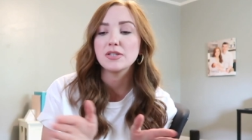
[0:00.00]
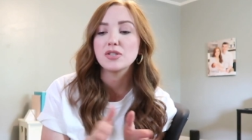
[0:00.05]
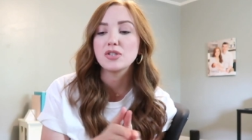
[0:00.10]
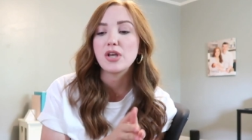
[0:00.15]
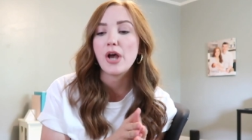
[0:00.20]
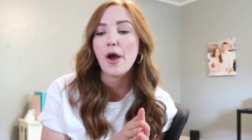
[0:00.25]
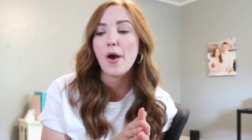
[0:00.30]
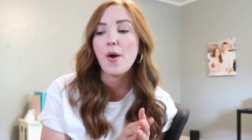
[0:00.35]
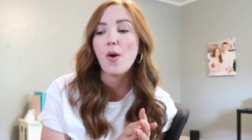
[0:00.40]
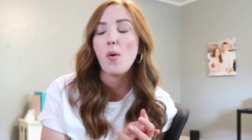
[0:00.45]

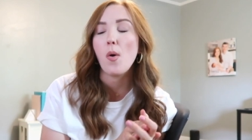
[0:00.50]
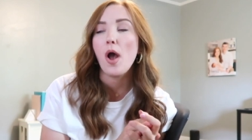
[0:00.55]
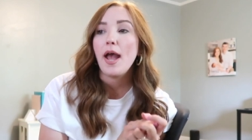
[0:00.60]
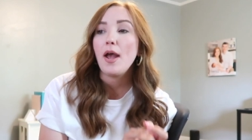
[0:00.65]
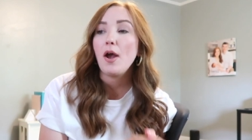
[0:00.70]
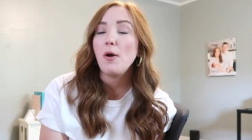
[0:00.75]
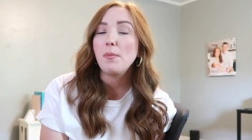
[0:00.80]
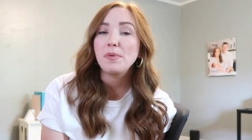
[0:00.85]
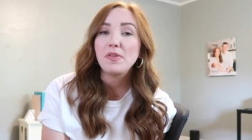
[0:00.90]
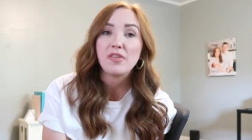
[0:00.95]
So I
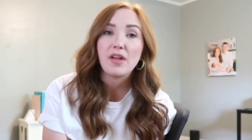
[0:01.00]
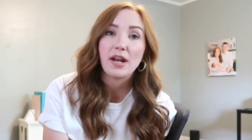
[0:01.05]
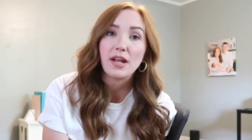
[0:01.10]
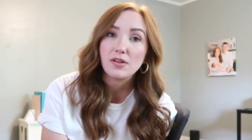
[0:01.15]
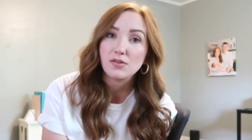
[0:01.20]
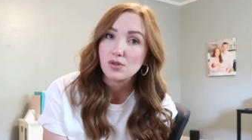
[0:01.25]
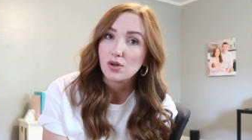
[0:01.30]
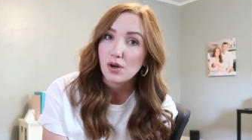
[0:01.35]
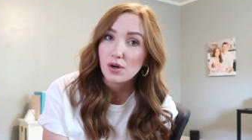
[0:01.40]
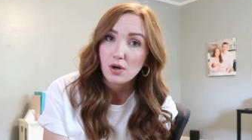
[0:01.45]
hope that that
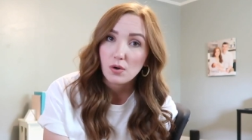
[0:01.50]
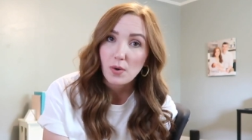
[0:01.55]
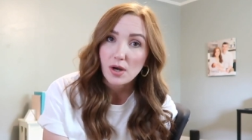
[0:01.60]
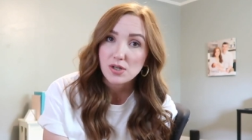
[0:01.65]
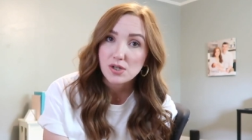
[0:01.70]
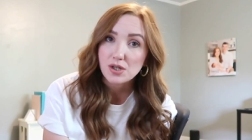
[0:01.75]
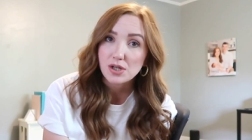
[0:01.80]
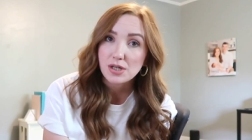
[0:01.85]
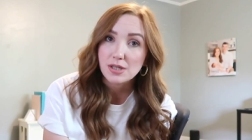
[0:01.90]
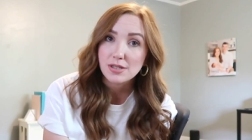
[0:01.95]
answered all your
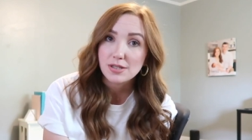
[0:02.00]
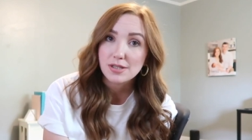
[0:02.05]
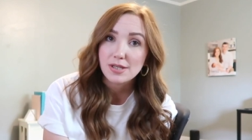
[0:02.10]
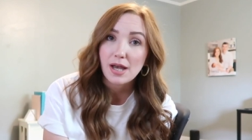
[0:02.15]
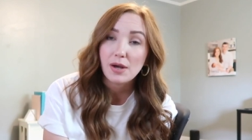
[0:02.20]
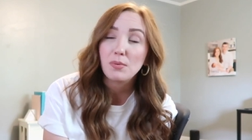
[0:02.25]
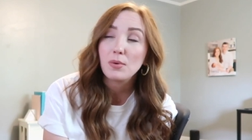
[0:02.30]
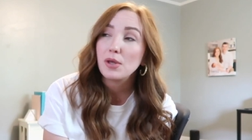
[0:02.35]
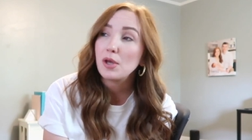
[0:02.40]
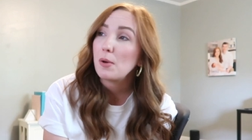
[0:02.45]
questions.
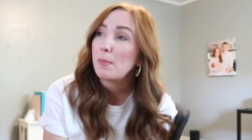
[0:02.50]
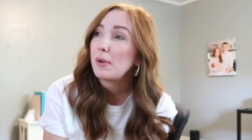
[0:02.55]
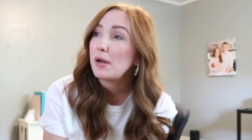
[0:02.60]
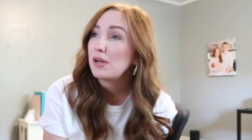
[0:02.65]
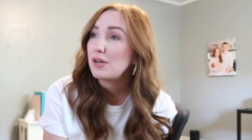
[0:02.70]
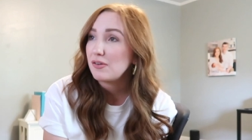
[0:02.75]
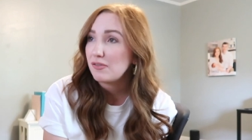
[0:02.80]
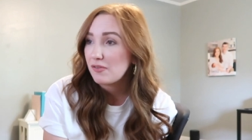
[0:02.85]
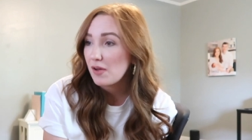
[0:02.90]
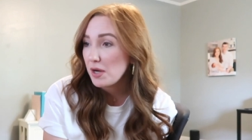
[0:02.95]
I really hope I
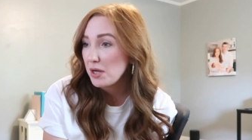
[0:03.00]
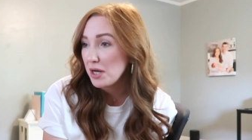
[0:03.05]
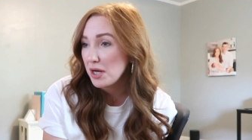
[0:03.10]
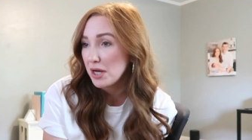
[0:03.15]
didn't offend